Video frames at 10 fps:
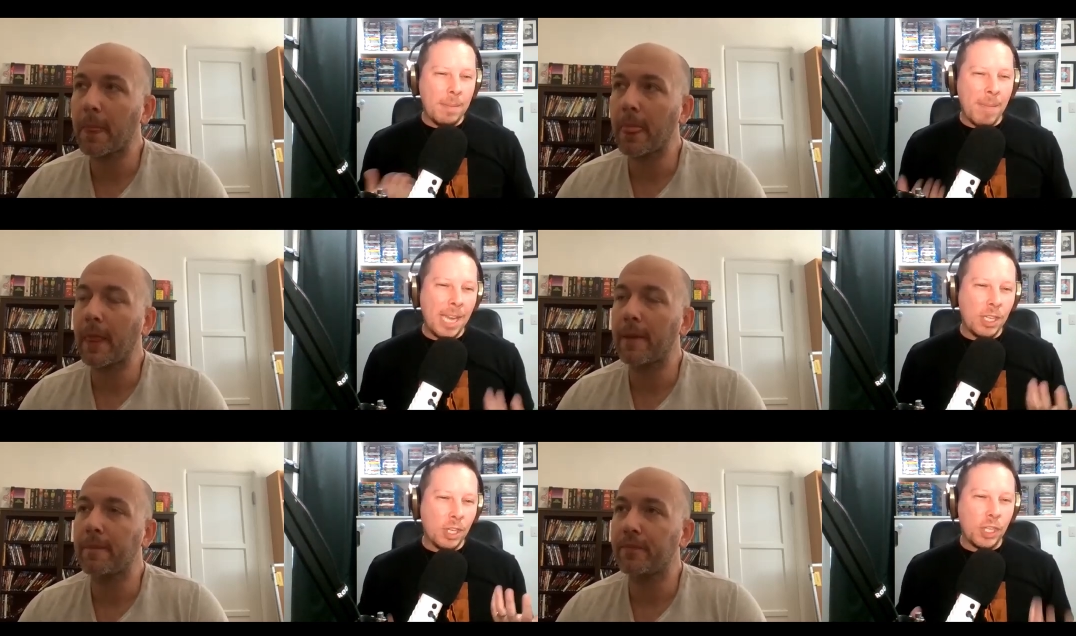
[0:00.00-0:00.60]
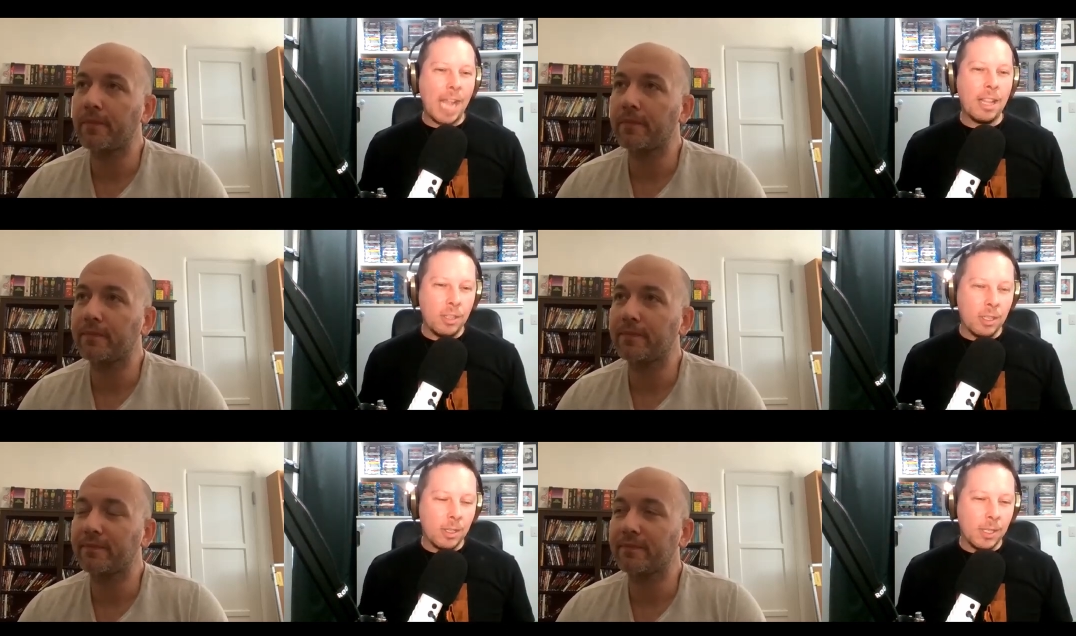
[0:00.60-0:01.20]
Speaker 1: major
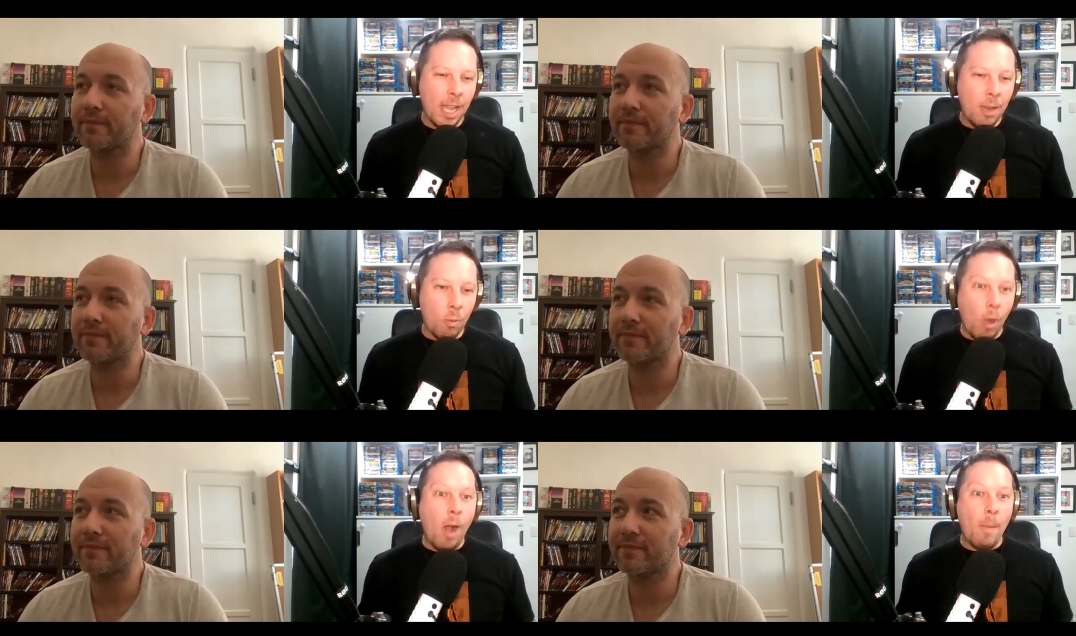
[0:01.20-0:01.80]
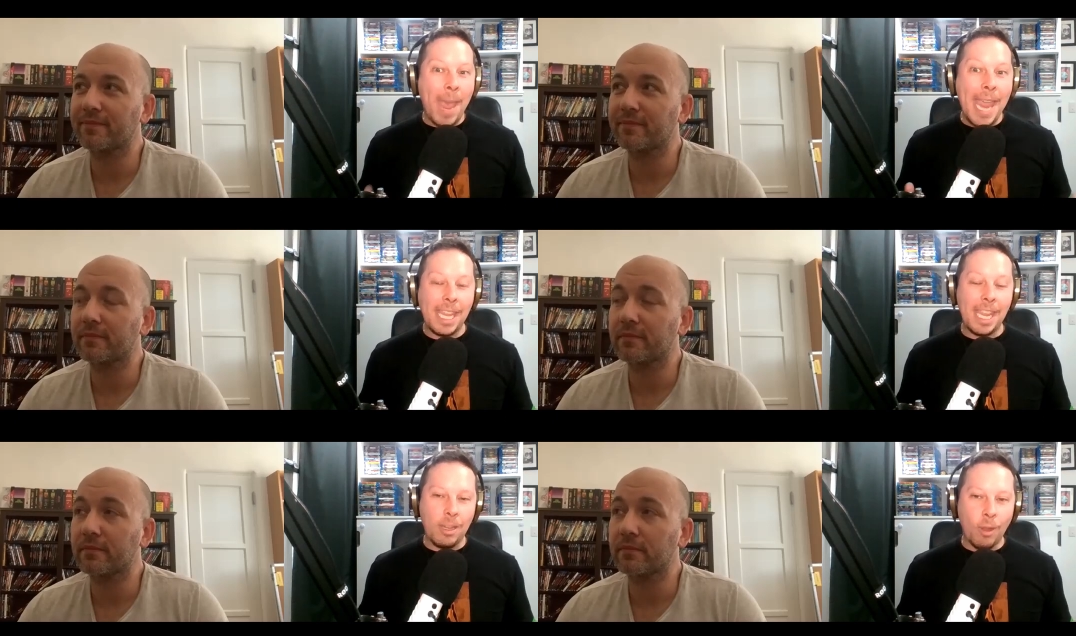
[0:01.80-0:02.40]
challenges while
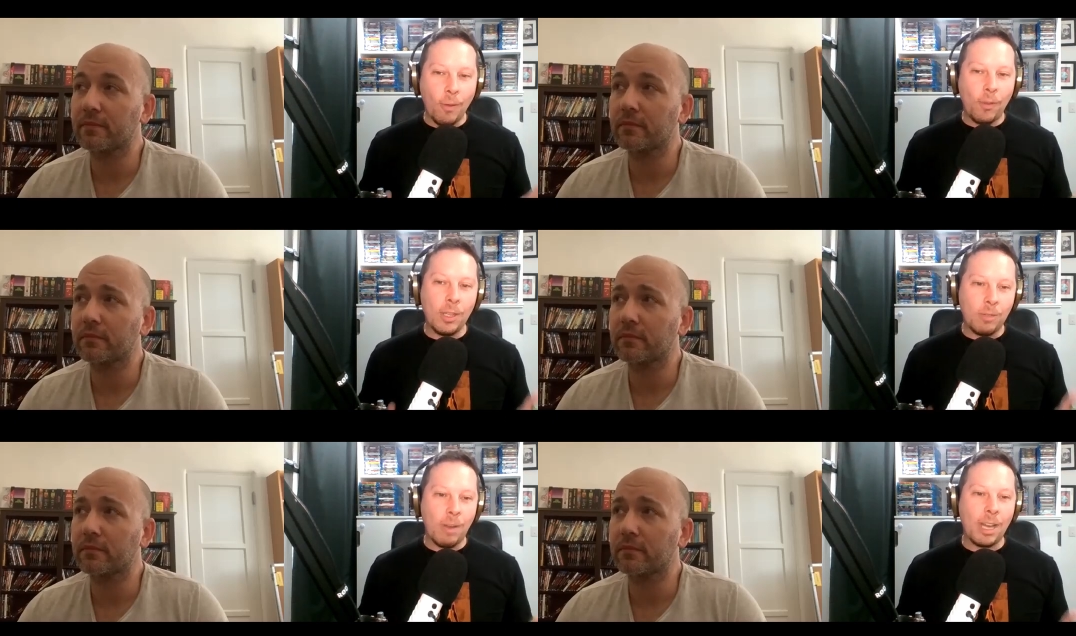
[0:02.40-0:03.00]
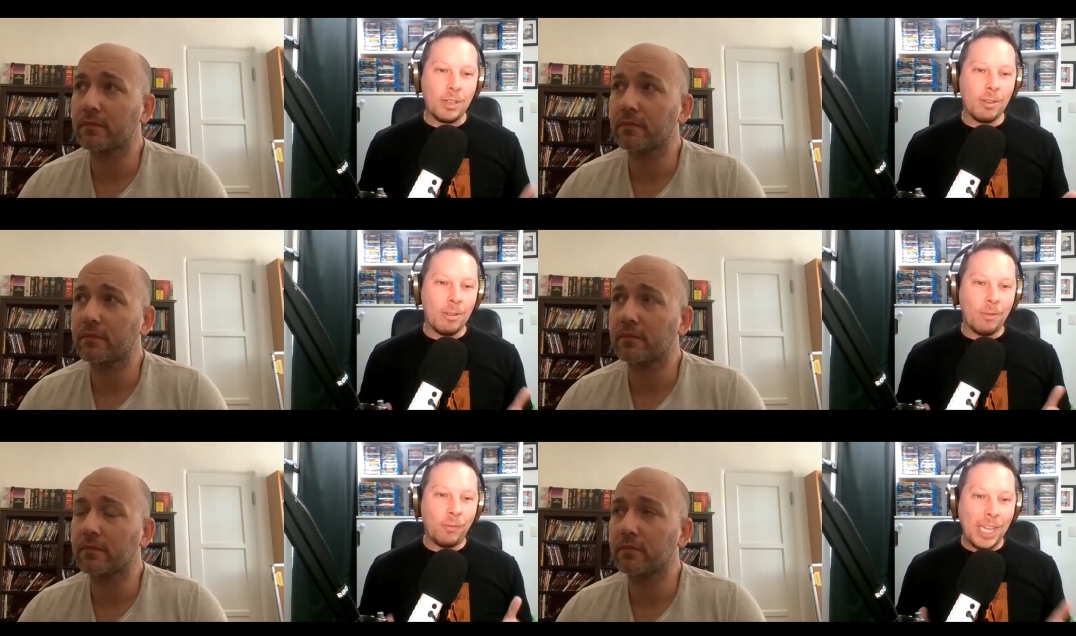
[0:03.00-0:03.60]
making your first directional
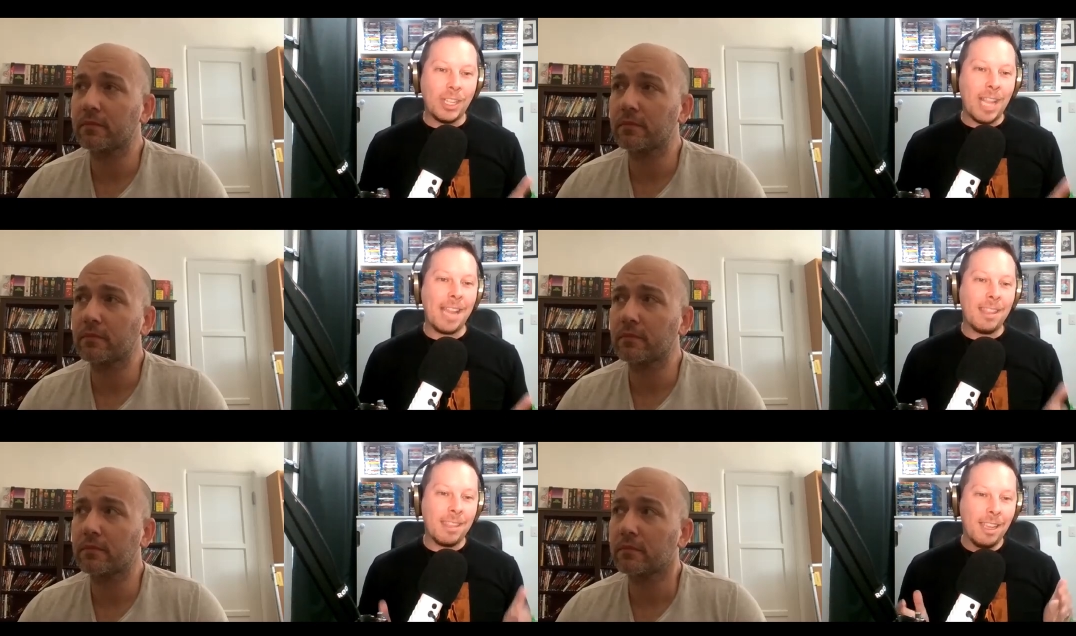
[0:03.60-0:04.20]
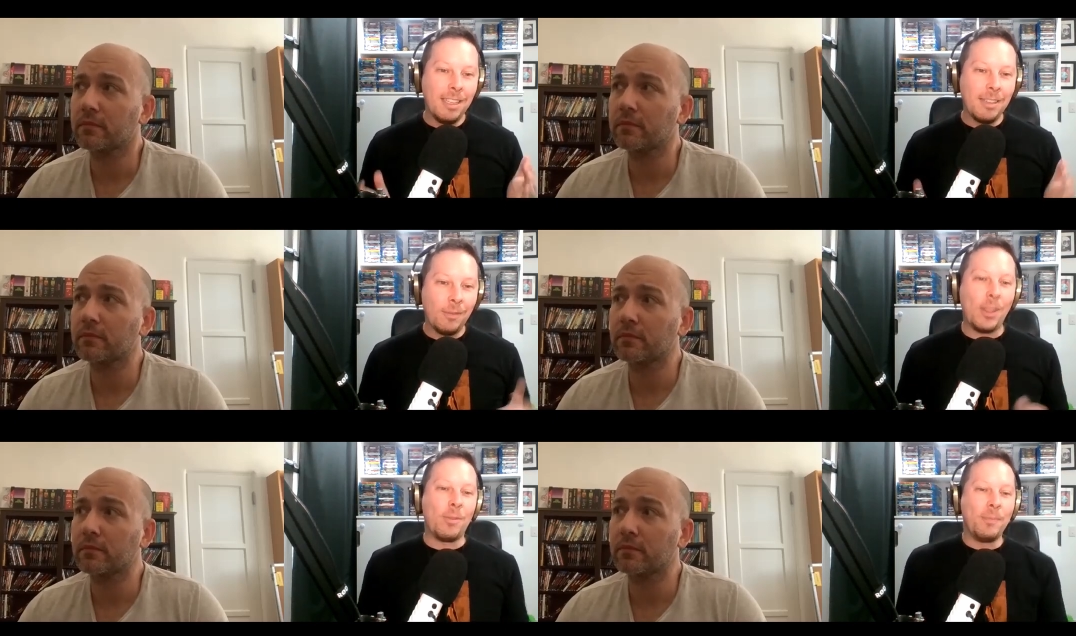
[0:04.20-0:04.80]
feature length
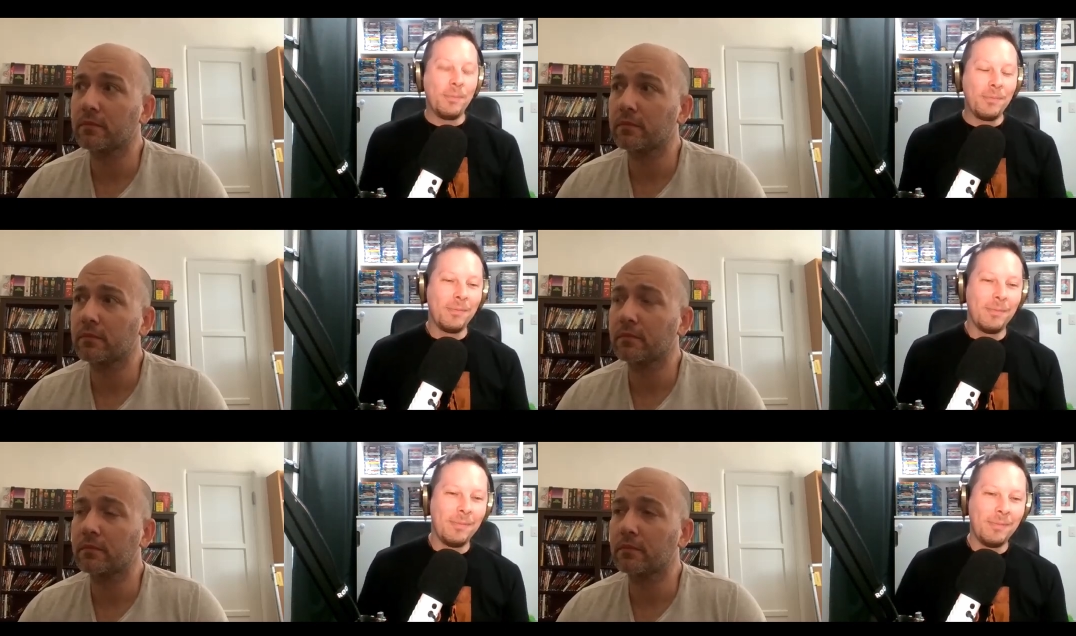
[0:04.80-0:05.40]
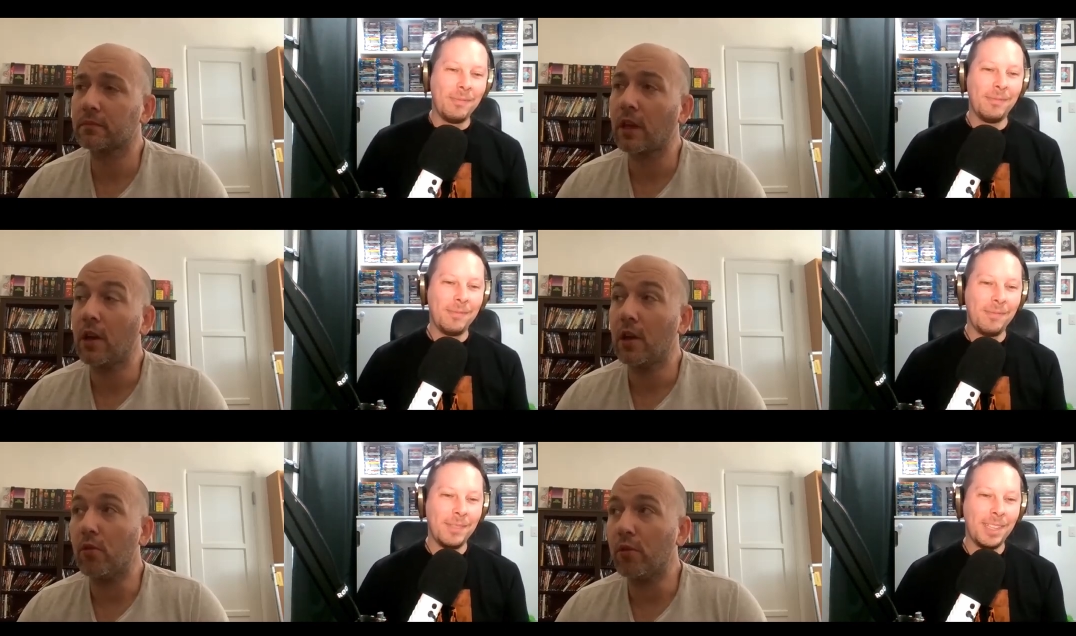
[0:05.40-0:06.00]
film?
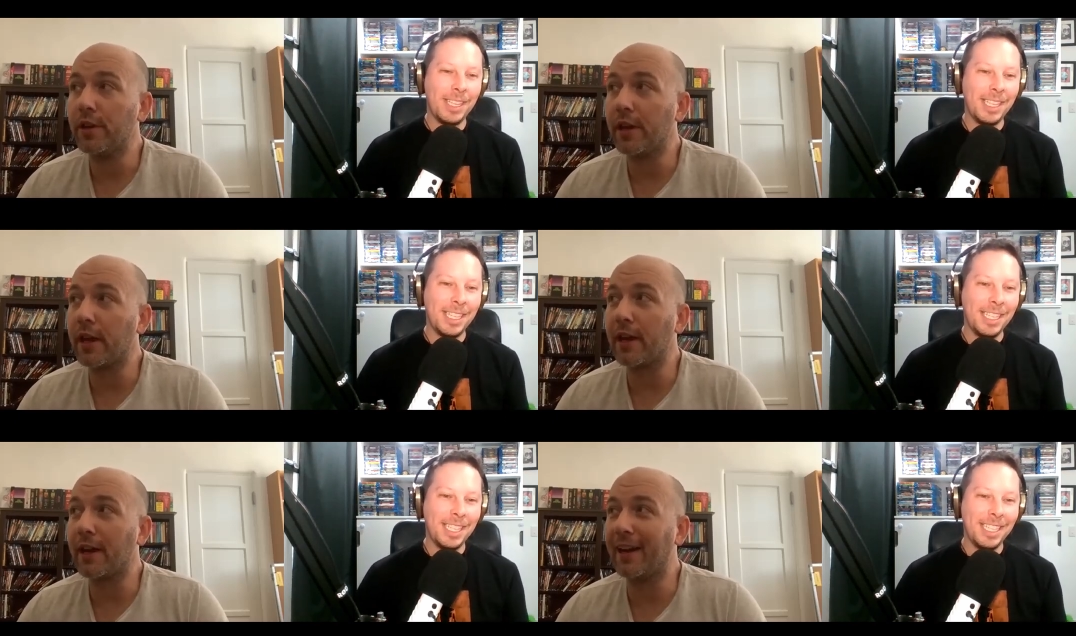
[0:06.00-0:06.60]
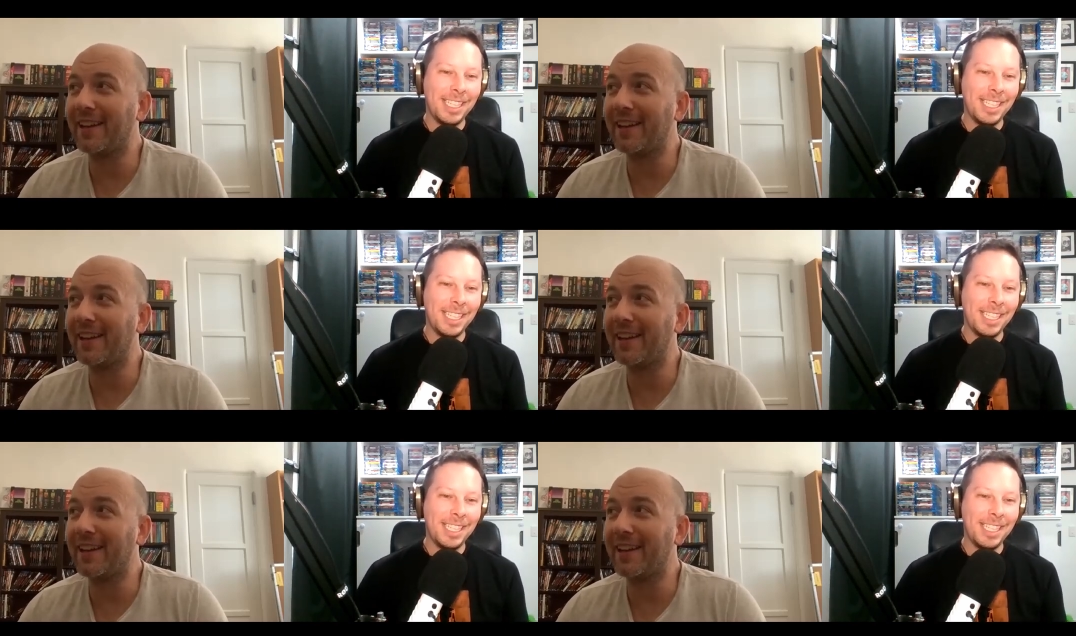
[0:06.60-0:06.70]
Speaker 2: Well, yeah,